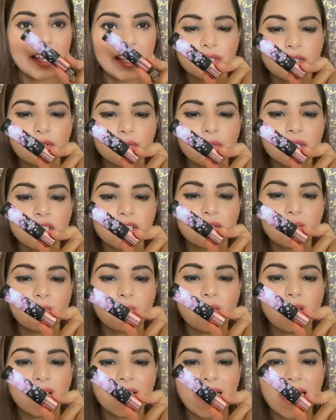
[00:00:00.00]
So first of
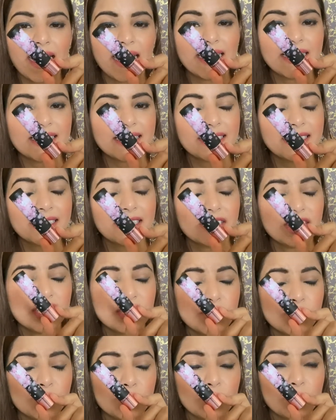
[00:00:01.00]
all guys, it
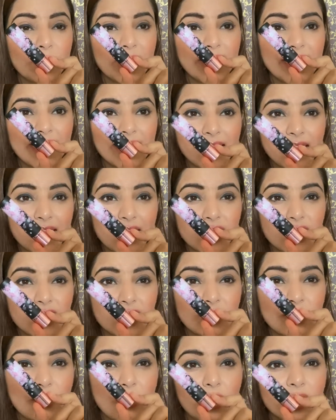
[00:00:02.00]
just took my
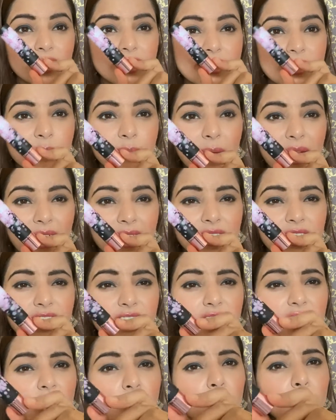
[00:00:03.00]
attention on this
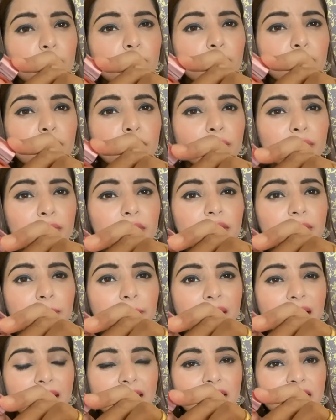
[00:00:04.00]
packaging, how beautiful the
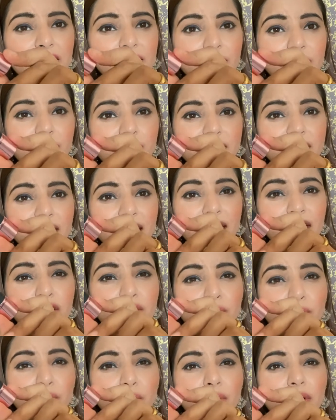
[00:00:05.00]
packaging looks like.
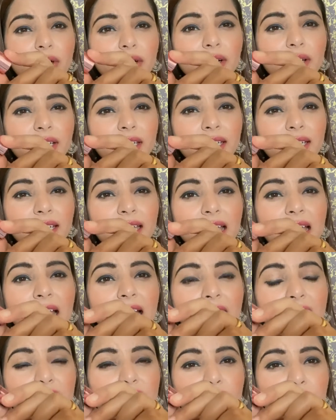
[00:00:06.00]
So girly
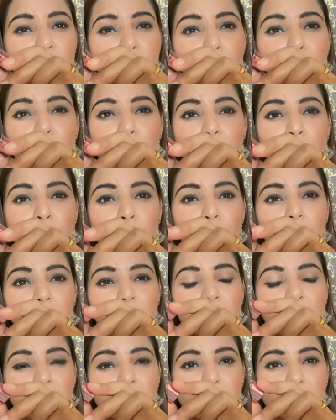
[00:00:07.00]
and so
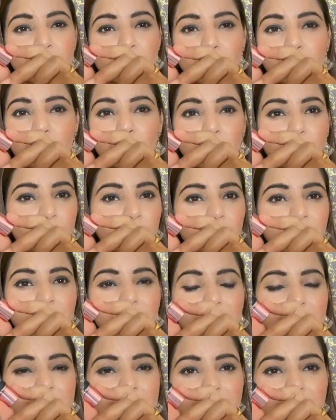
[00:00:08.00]
floral and so good.
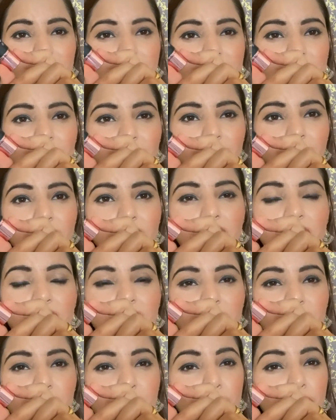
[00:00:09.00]
It just, you know,
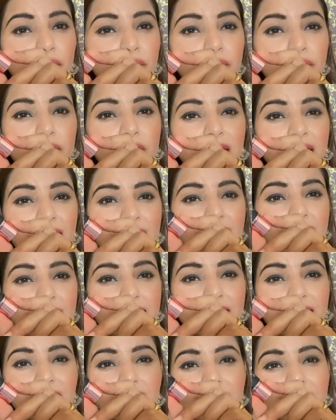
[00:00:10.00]
so good, and
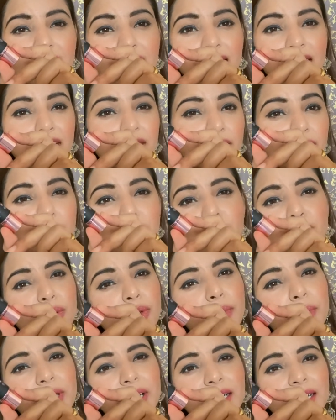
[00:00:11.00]
it just, like, you know, so
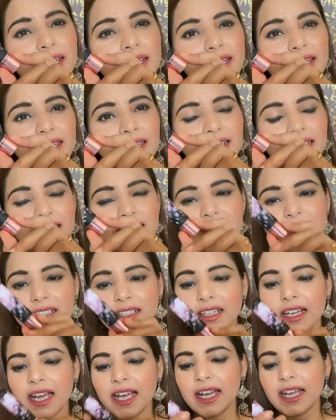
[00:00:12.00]
brilliant
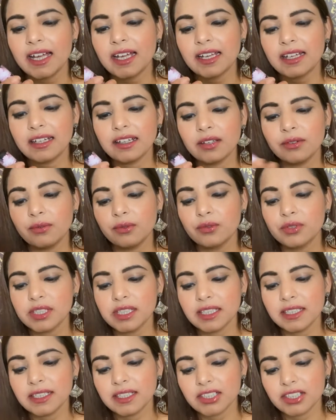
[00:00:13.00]
collection. And if you
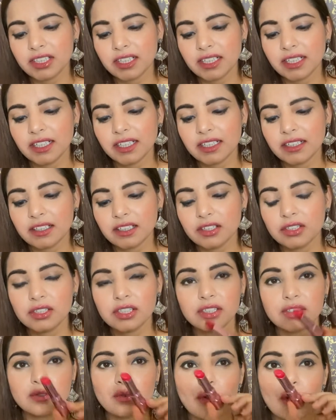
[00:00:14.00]
see the shade, it is
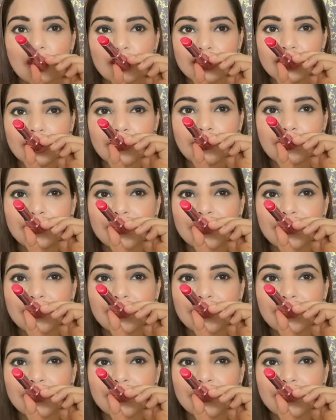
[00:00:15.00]
just awesome.